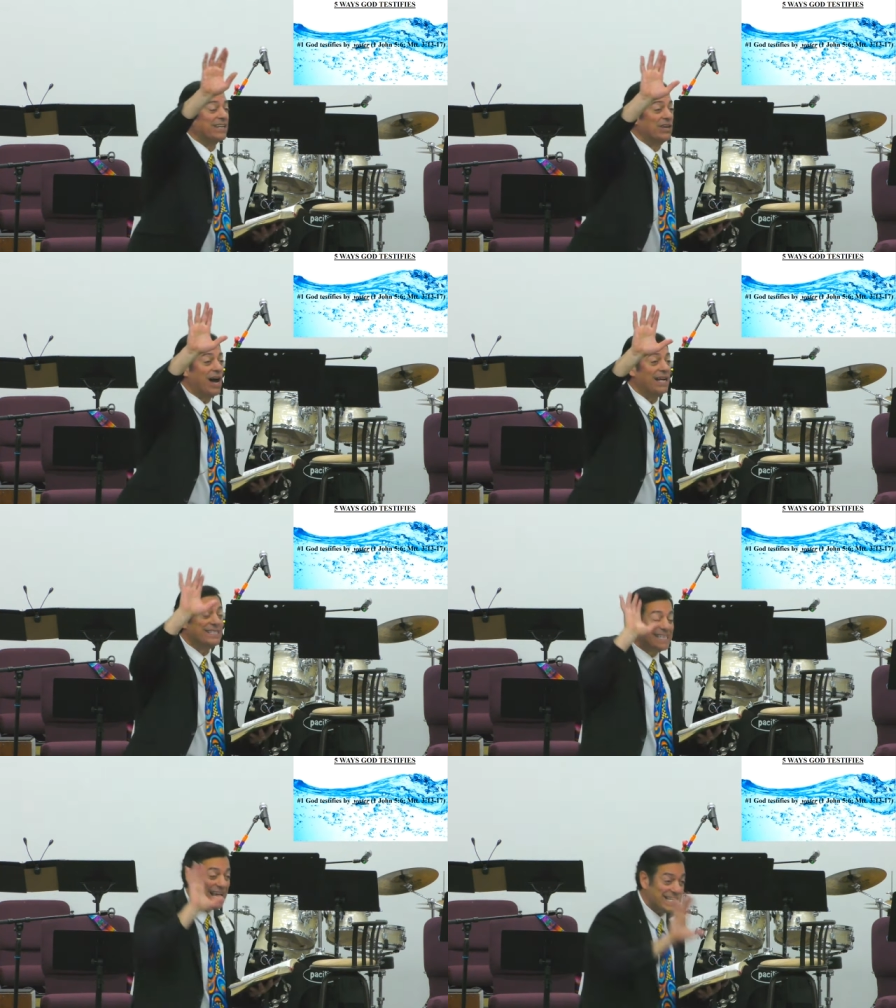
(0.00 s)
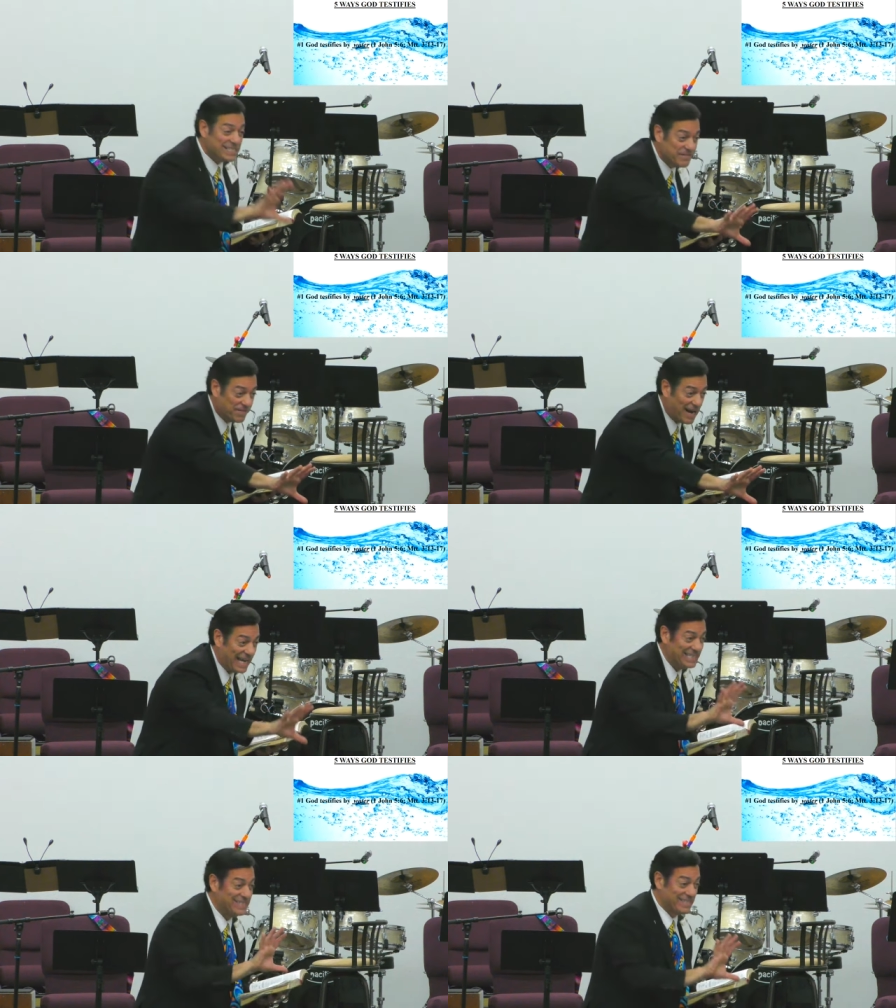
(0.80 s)
God
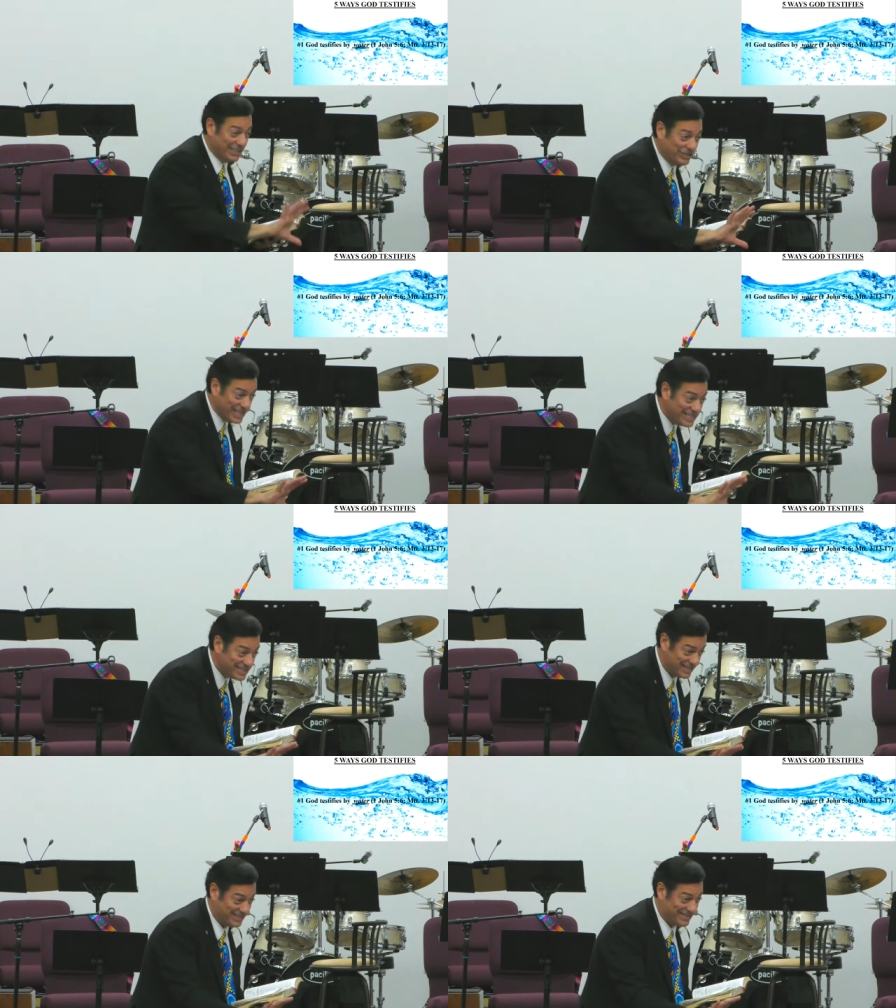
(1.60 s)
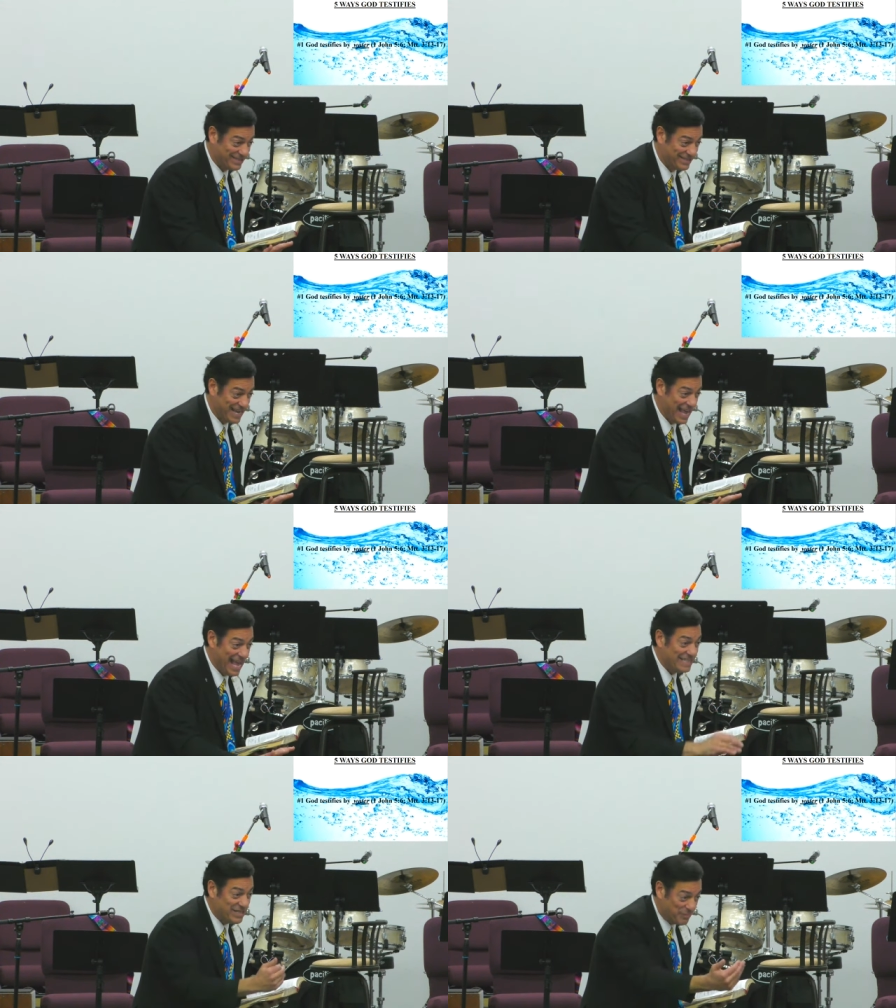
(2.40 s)
testifies to Jesus
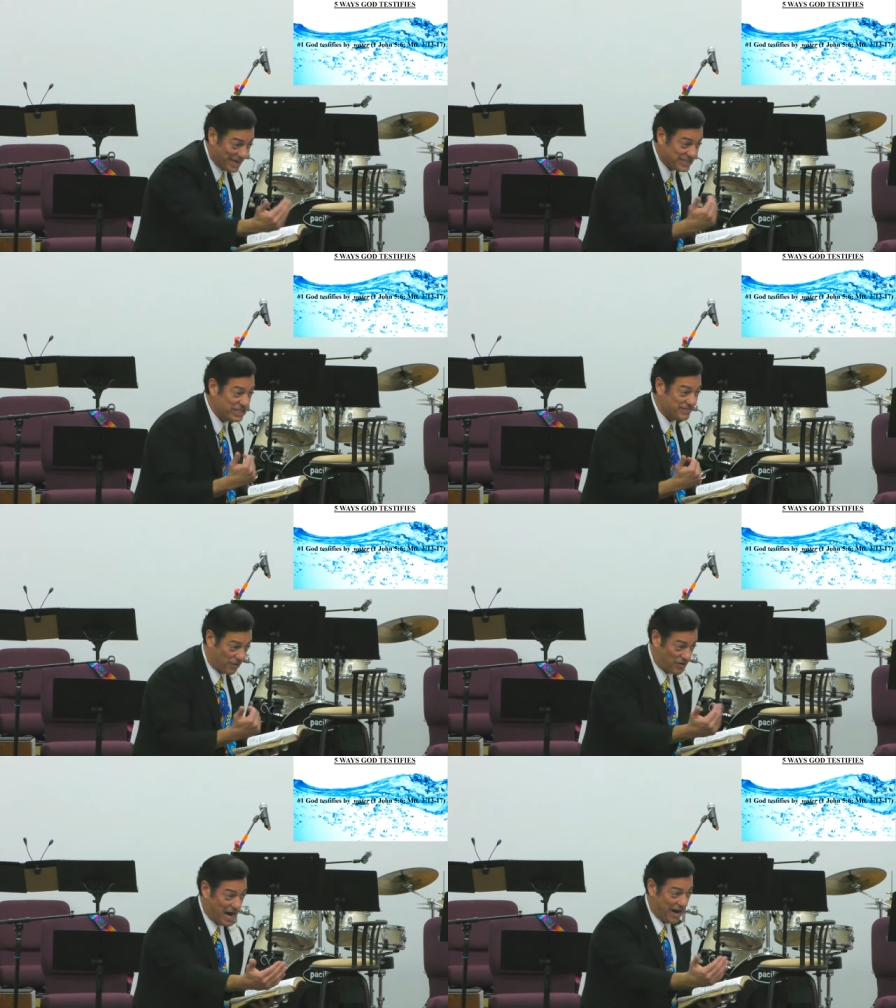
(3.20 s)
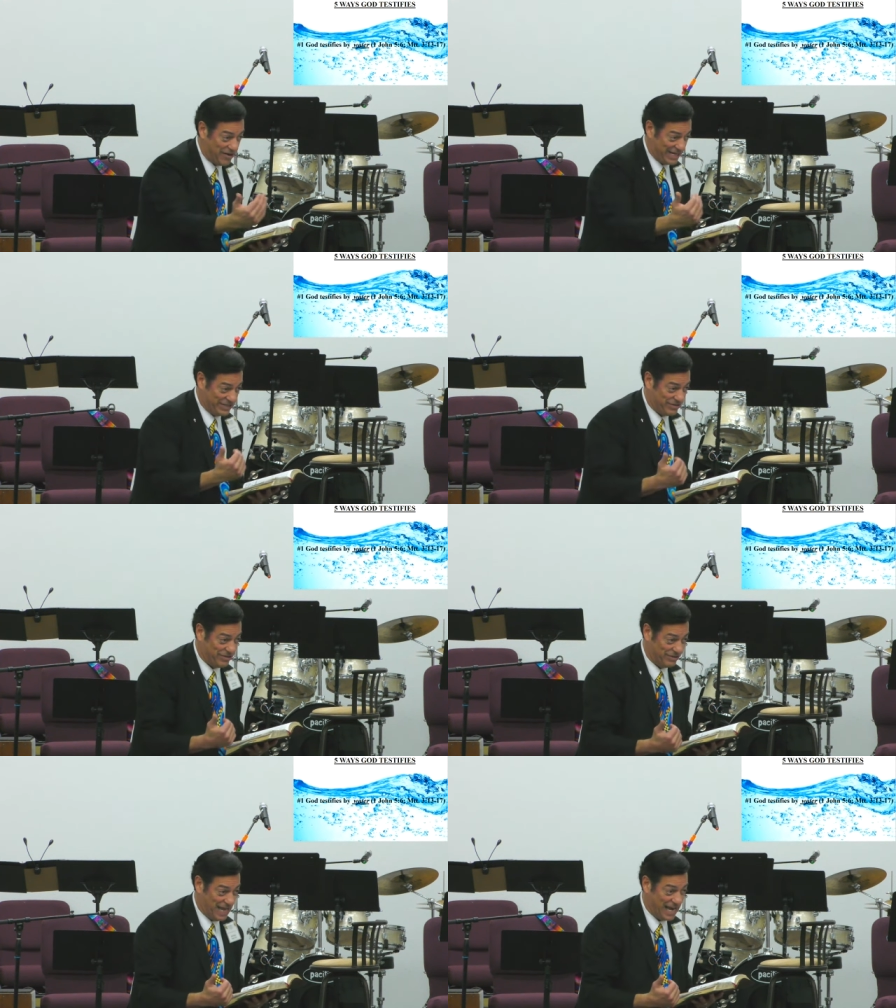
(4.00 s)
as the basis for our
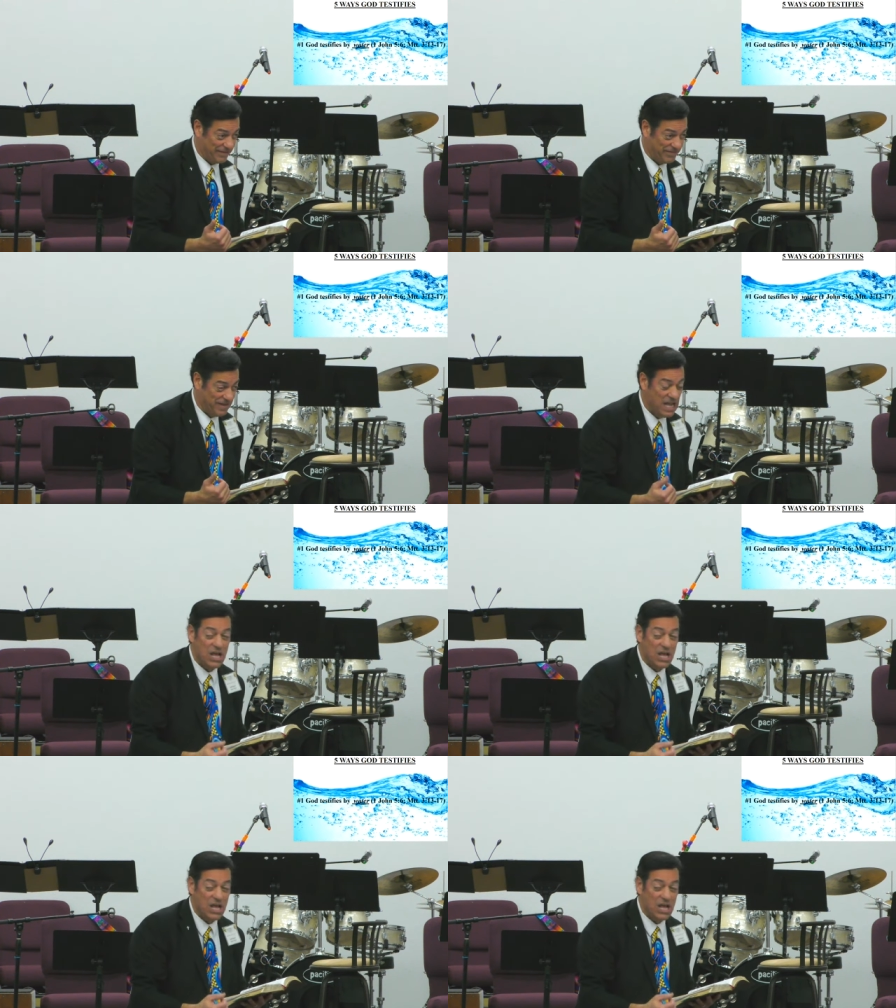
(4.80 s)
eternal life,